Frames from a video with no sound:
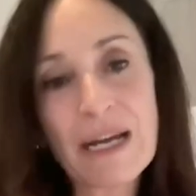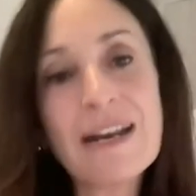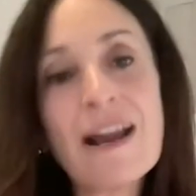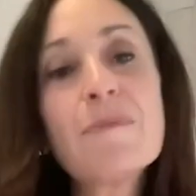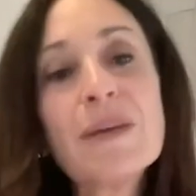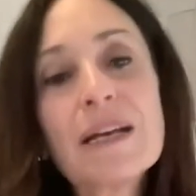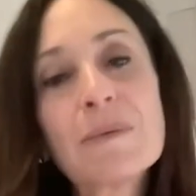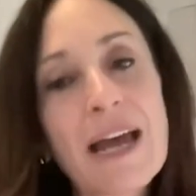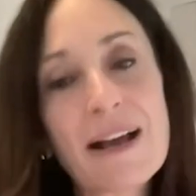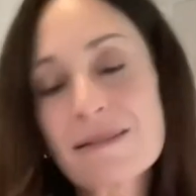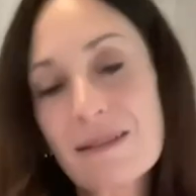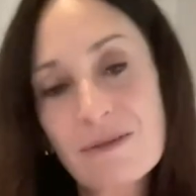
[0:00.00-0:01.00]
by not being able to
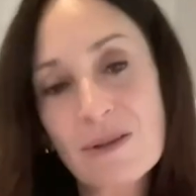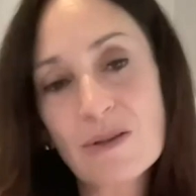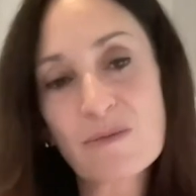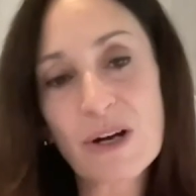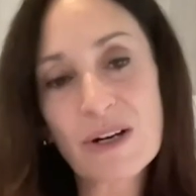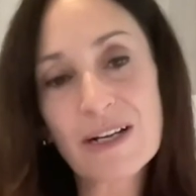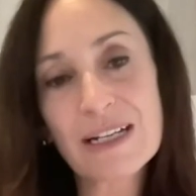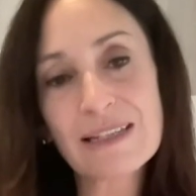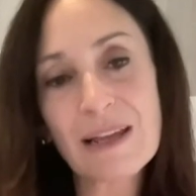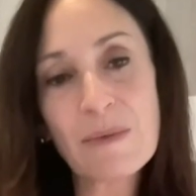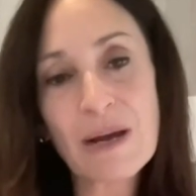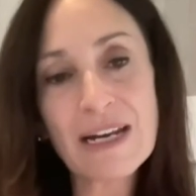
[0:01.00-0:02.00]
access those markets,
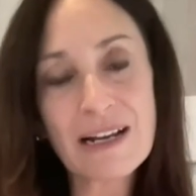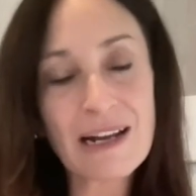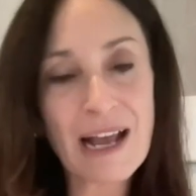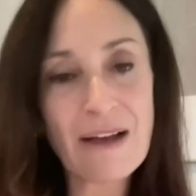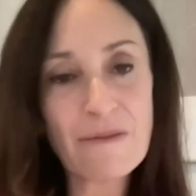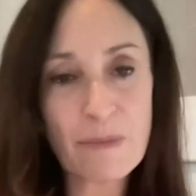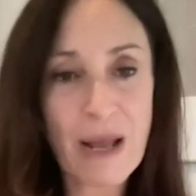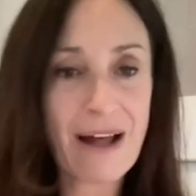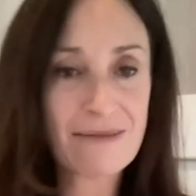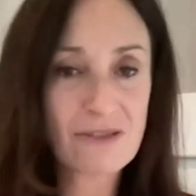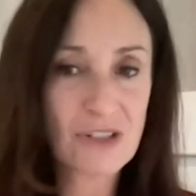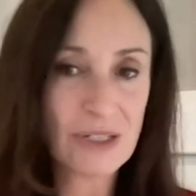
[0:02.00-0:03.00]
they might not have a
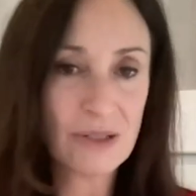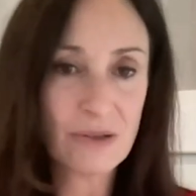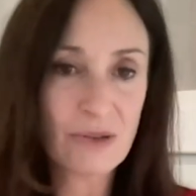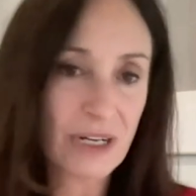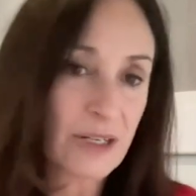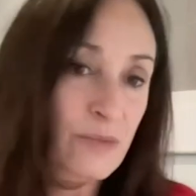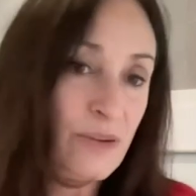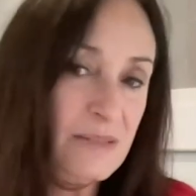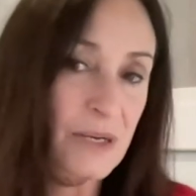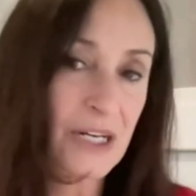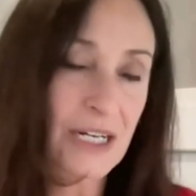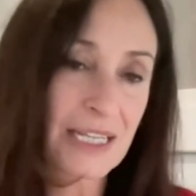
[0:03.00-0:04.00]
path to greater
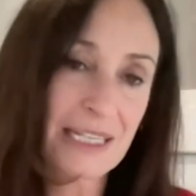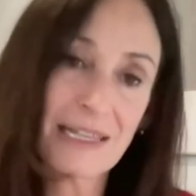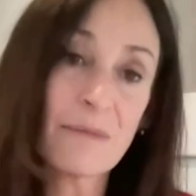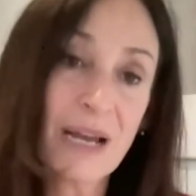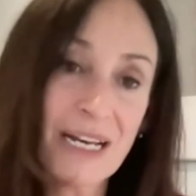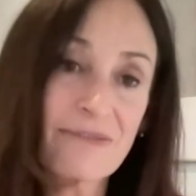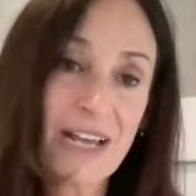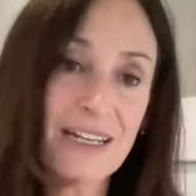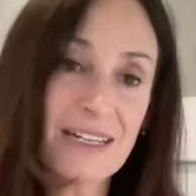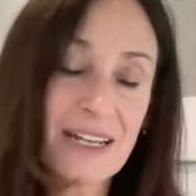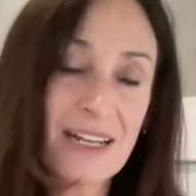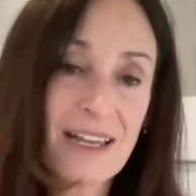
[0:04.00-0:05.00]
prosperity that they might have
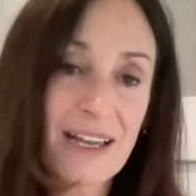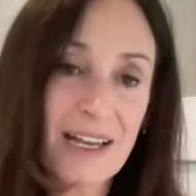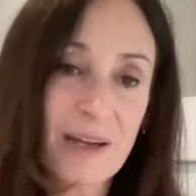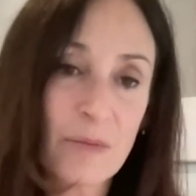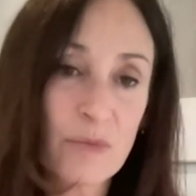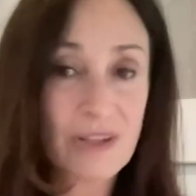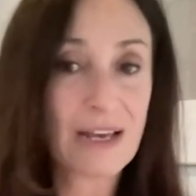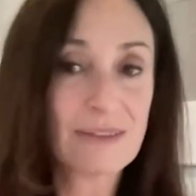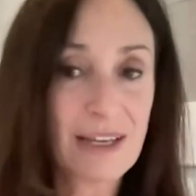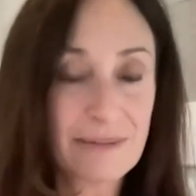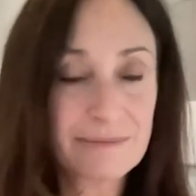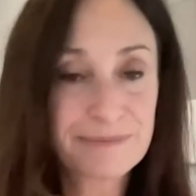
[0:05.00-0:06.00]
had um, without
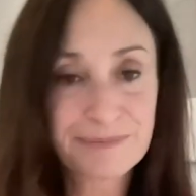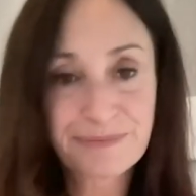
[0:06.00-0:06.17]
that.